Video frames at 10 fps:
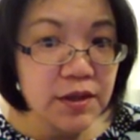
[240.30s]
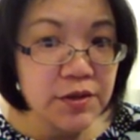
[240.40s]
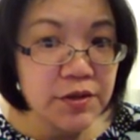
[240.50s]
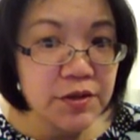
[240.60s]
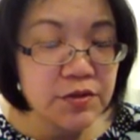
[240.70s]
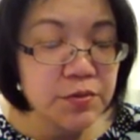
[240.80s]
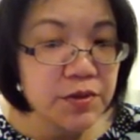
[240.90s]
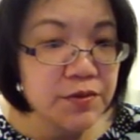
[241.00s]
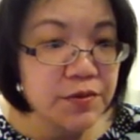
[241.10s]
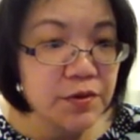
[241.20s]
linear as
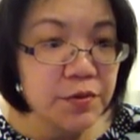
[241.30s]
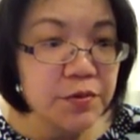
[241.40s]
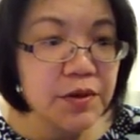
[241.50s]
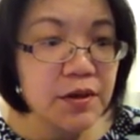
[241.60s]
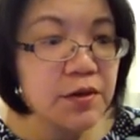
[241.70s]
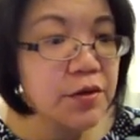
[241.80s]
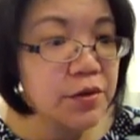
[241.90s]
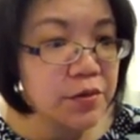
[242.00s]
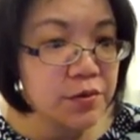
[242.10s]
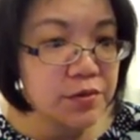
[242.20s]
one of the 3
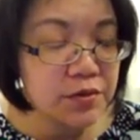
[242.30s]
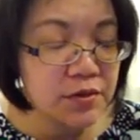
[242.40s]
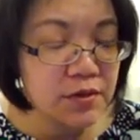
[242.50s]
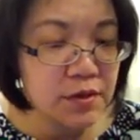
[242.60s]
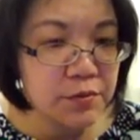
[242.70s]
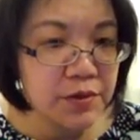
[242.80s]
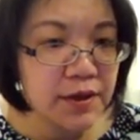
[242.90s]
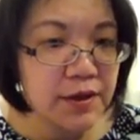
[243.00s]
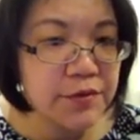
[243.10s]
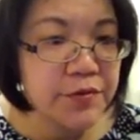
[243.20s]
kernels that we
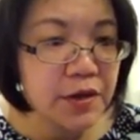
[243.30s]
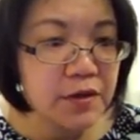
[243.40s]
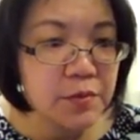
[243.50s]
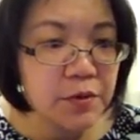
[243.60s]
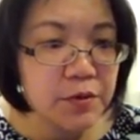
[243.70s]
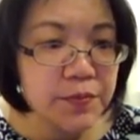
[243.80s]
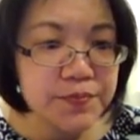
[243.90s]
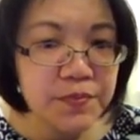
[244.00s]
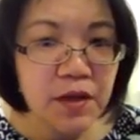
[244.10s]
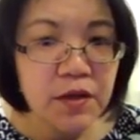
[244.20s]
have available.
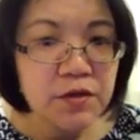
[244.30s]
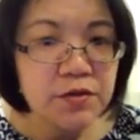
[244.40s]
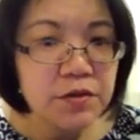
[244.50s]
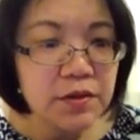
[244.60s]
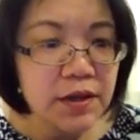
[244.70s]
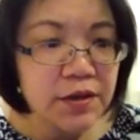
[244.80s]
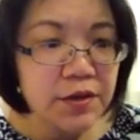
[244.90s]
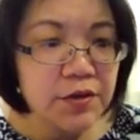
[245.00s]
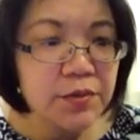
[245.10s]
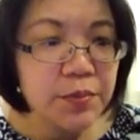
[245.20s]
So
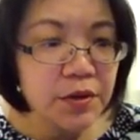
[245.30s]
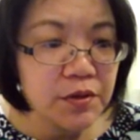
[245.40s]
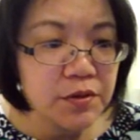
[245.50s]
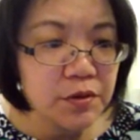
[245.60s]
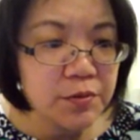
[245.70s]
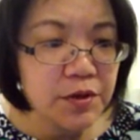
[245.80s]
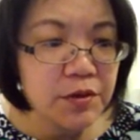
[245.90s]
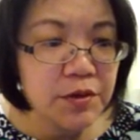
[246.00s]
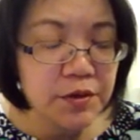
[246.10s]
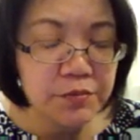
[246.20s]
linear,
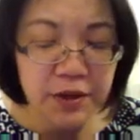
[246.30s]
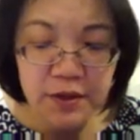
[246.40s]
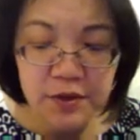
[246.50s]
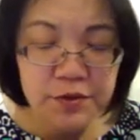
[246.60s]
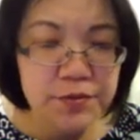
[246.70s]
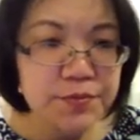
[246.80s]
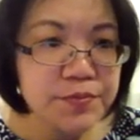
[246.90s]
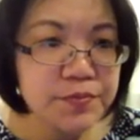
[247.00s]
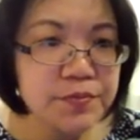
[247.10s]
polynomial, and radial.